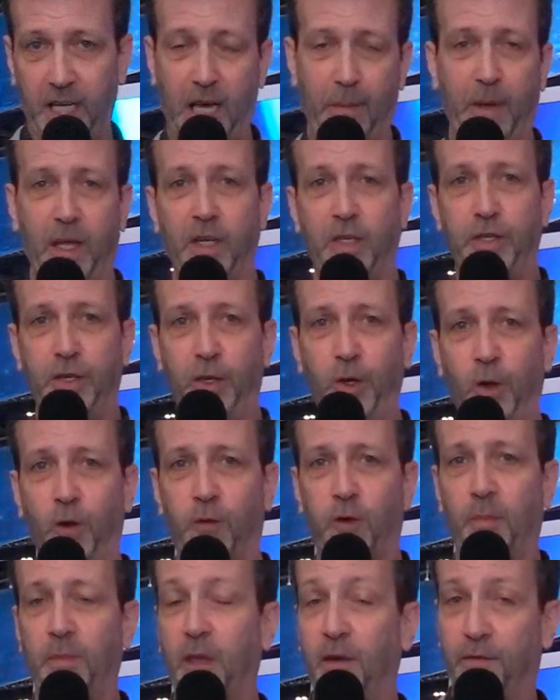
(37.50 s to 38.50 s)
coming to you
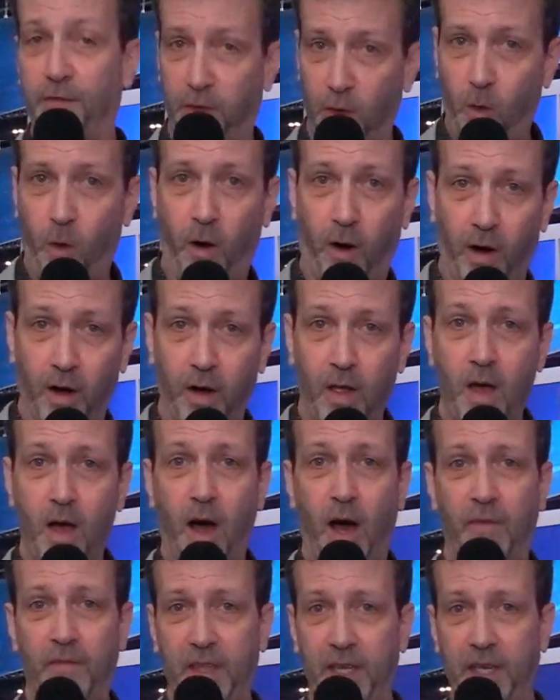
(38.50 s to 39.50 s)
from the floor
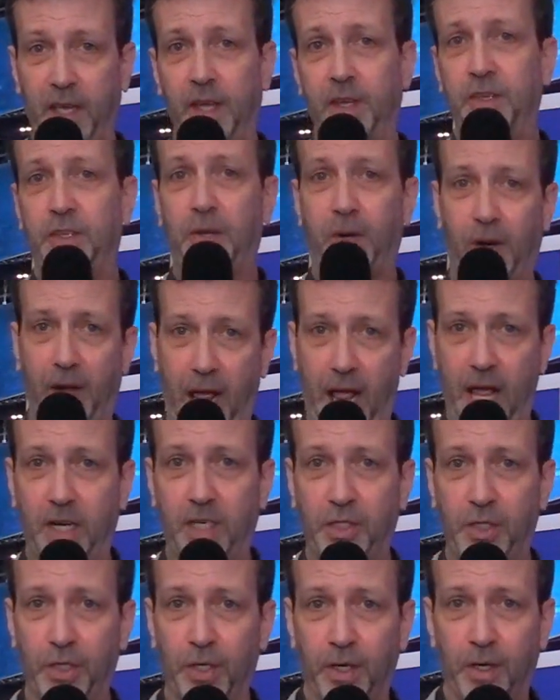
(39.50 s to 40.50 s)
of the
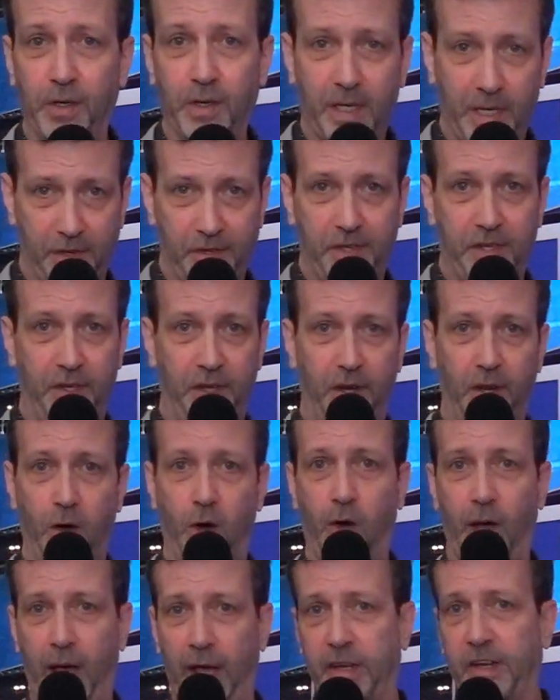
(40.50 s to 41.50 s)
International Casino
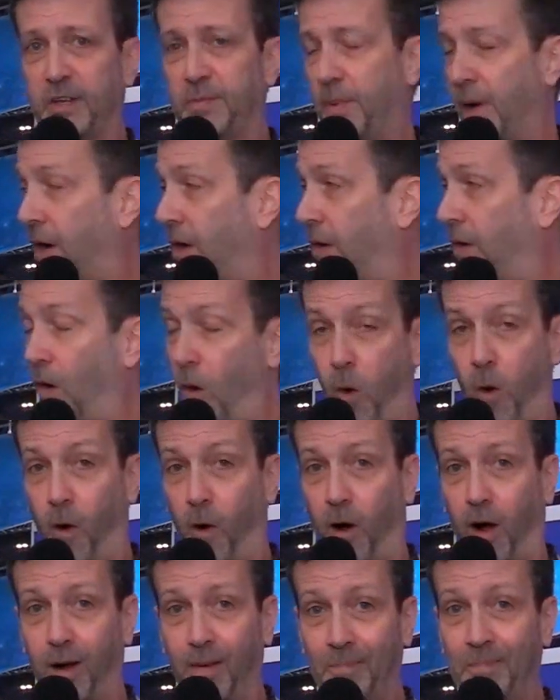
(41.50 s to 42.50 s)
Expo,
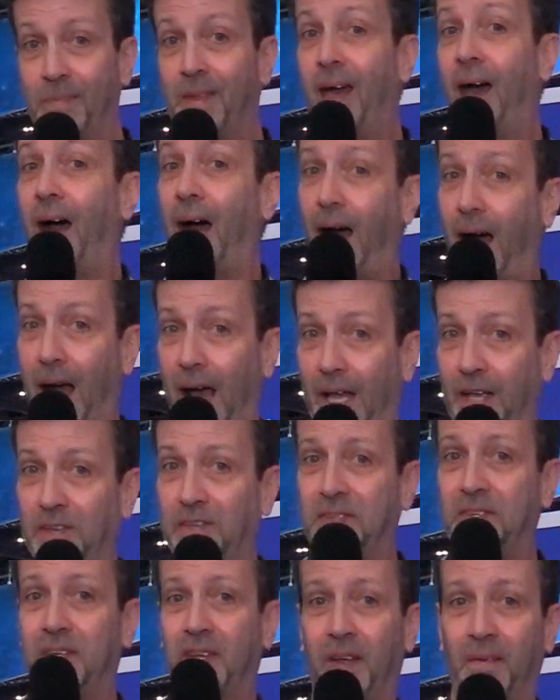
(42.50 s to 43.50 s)
or
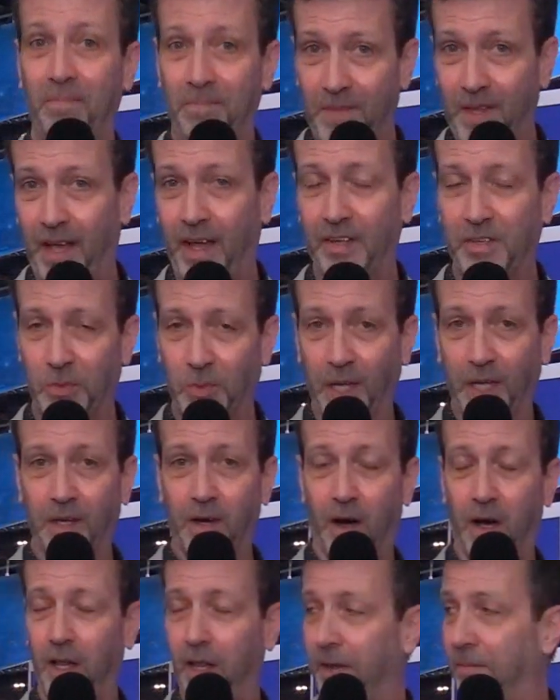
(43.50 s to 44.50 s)
ICE as we
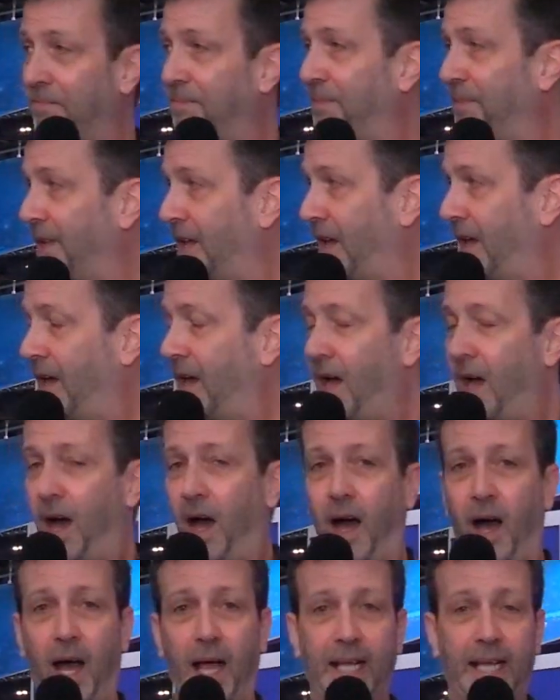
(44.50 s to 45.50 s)
call it.
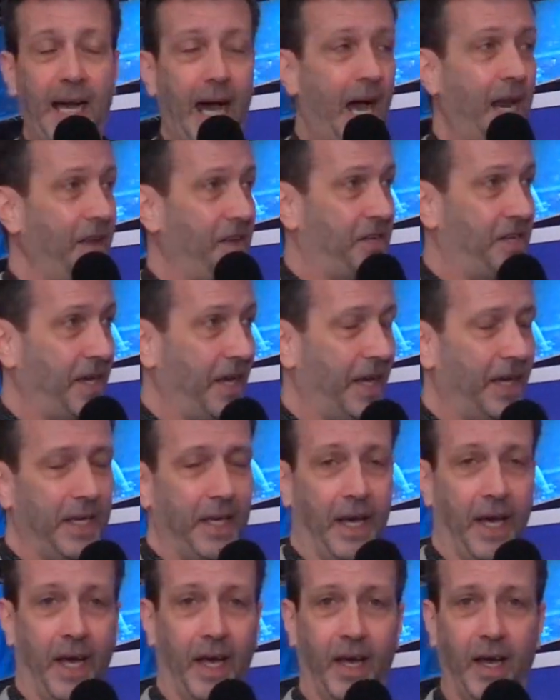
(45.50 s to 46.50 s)
I gotta tell
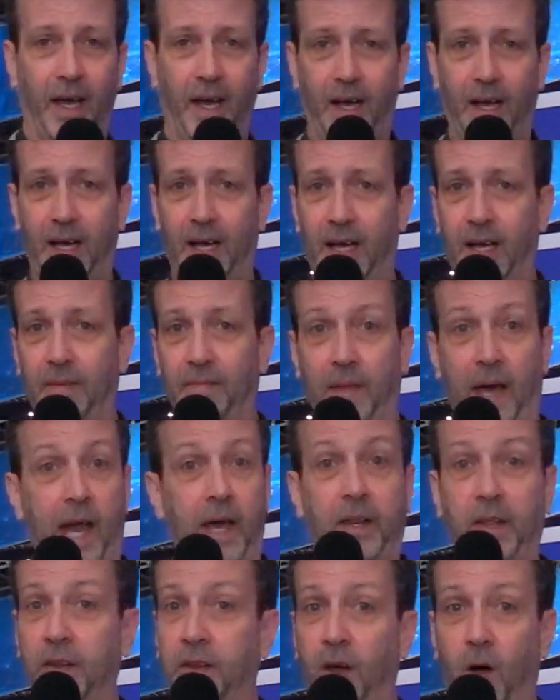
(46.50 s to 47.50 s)
you, I
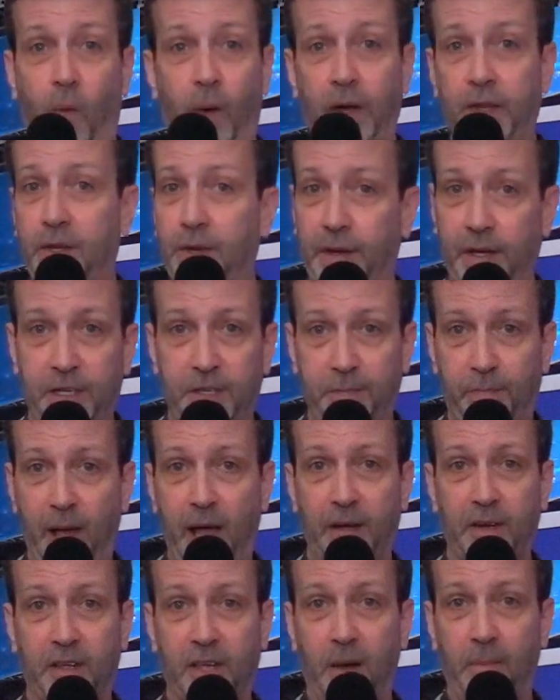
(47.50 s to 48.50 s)
didn't know what to
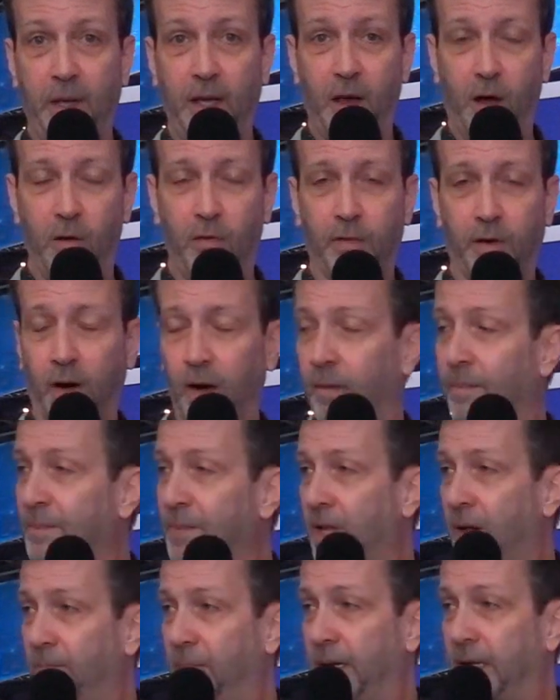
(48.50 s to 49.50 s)
expect coming over
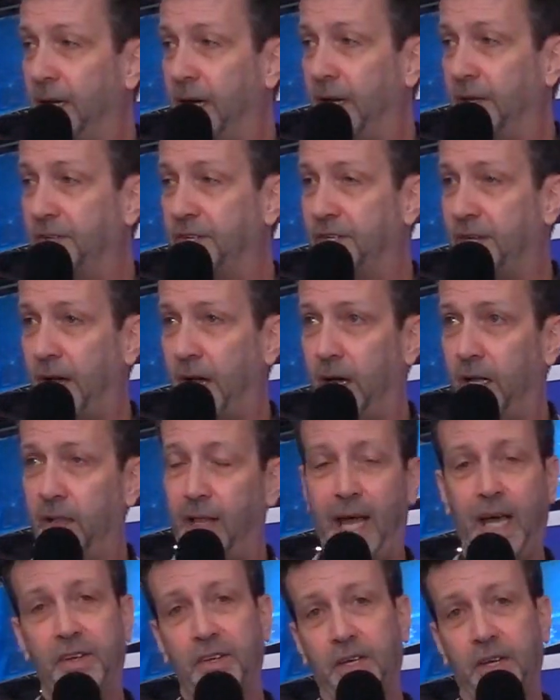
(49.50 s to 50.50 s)
because
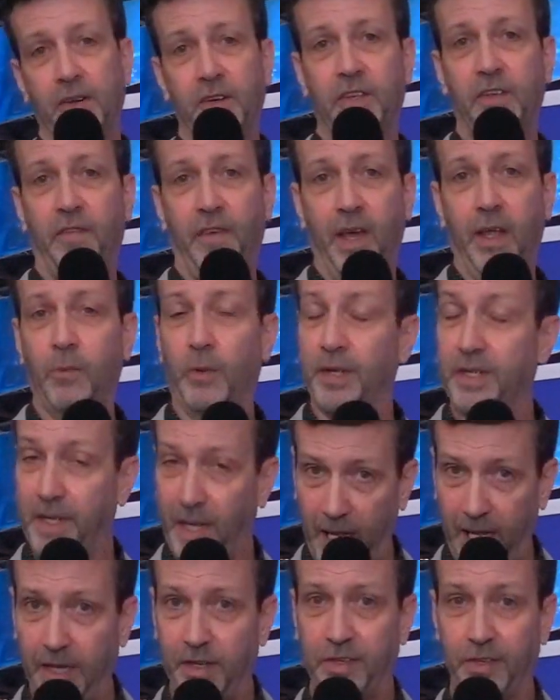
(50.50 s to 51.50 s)
last year's event was
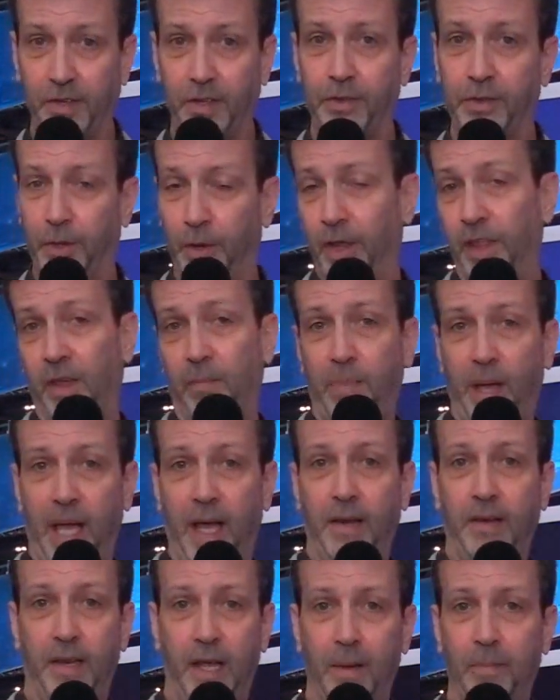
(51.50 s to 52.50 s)
canceled due to the
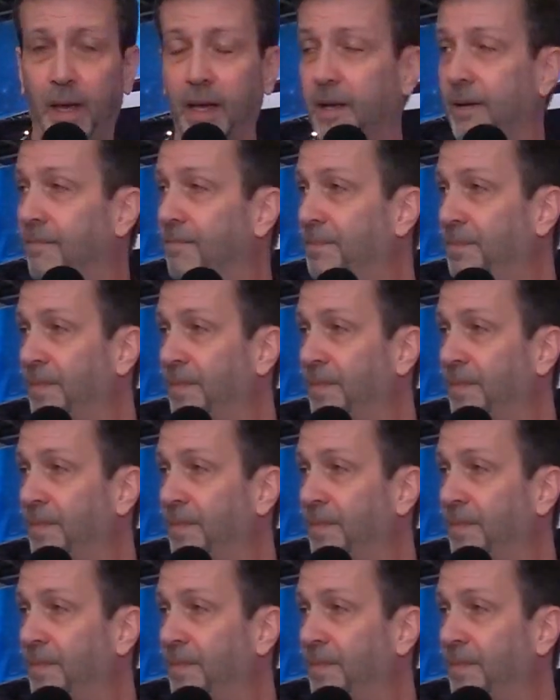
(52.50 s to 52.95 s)
pandemic,